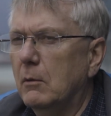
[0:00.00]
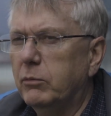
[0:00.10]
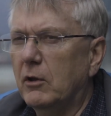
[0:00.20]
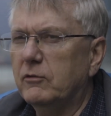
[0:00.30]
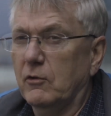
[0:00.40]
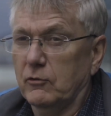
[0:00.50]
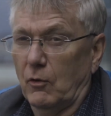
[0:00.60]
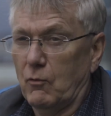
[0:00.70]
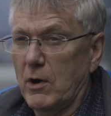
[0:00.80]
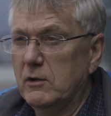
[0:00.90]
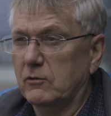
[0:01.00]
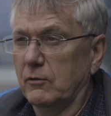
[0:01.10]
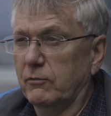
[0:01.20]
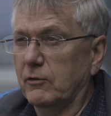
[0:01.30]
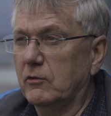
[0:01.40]
Plus, there's a range
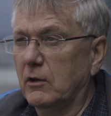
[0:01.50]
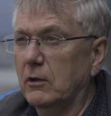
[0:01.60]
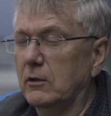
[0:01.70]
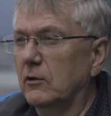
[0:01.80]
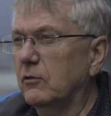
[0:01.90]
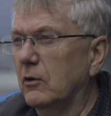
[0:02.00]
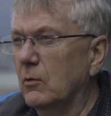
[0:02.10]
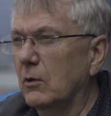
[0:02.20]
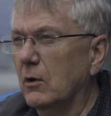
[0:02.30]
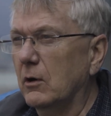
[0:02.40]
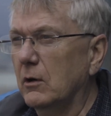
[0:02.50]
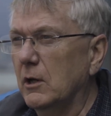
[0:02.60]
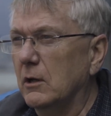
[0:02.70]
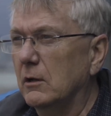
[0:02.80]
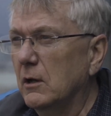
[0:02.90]
of facilities you no longer
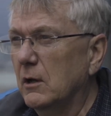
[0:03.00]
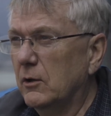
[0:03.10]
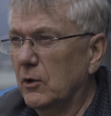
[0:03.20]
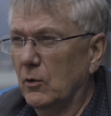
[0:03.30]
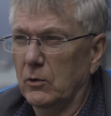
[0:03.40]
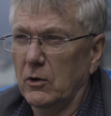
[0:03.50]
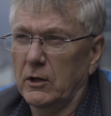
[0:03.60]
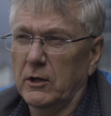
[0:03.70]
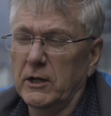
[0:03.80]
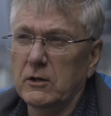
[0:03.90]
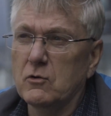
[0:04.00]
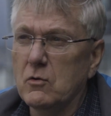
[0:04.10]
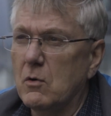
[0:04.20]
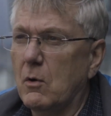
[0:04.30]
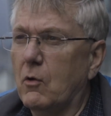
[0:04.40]
need. You no longer need
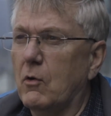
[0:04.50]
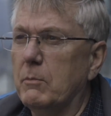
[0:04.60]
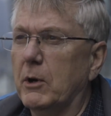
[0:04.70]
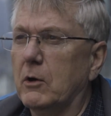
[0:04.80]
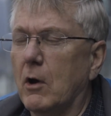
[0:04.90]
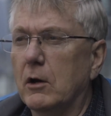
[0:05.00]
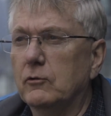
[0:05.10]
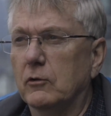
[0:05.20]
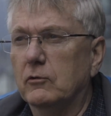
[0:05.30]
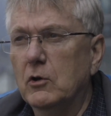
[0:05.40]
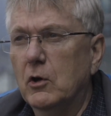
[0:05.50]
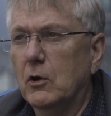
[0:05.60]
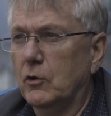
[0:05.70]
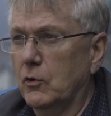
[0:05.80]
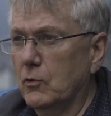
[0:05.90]
great big garages.
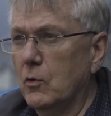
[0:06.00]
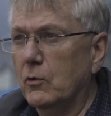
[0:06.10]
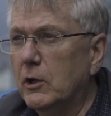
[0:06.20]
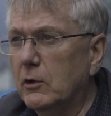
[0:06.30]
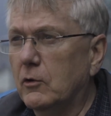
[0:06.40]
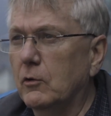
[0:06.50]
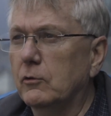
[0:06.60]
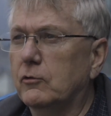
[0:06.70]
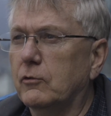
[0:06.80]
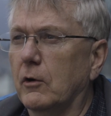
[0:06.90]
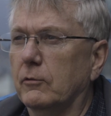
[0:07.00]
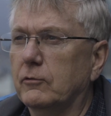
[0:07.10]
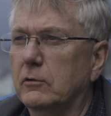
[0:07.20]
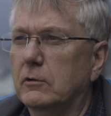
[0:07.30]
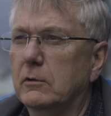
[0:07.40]
You don't need huge
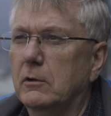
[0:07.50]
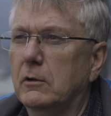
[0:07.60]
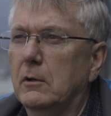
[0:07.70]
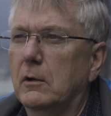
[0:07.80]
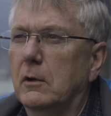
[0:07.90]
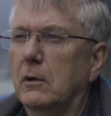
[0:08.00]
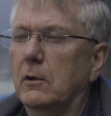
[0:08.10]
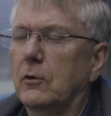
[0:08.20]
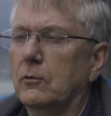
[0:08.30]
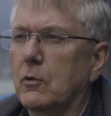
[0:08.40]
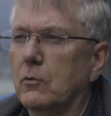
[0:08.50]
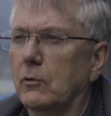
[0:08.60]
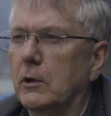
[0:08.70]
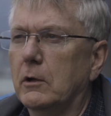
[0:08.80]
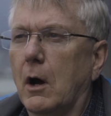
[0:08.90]
drifts. You don't
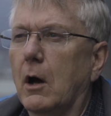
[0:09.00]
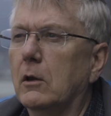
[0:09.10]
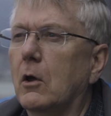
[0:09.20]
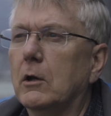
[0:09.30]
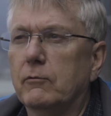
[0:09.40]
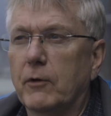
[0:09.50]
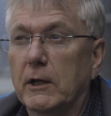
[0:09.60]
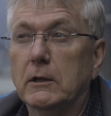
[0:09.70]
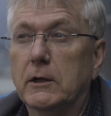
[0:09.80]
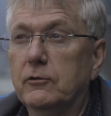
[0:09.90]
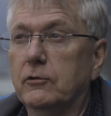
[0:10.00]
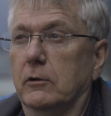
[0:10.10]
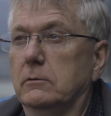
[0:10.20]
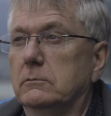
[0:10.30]
need a lot of ventilation.